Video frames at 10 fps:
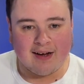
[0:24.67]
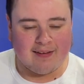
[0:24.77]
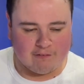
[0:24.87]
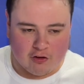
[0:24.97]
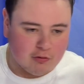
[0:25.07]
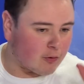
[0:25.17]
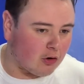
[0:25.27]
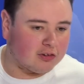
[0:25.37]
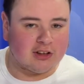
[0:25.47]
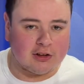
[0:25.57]
They've got some
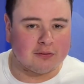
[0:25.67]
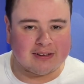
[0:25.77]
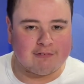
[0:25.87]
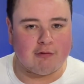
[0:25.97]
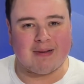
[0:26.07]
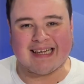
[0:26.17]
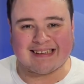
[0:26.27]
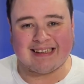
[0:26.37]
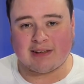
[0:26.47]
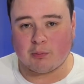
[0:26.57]
continuity from last
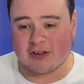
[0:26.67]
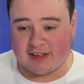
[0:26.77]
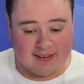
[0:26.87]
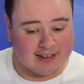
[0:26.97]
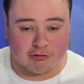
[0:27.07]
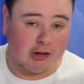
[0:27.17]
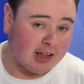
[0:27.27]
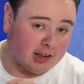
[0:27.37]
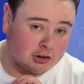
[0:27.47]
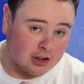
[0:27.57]
season, which I think is really
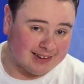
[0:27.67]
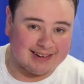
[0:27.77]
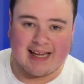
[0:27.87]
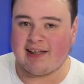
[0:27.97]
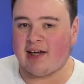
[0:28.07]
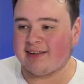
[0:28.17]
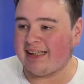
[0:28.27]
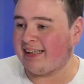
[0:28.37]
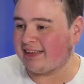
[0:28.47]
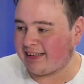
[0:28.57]
going to translate nicely
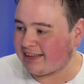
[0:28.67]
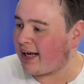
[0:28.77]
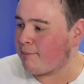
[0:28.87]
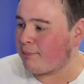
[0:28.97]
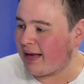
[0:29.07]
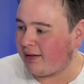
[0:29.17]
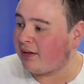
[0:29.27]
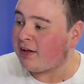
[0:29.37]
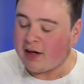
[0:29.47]
into this campaign.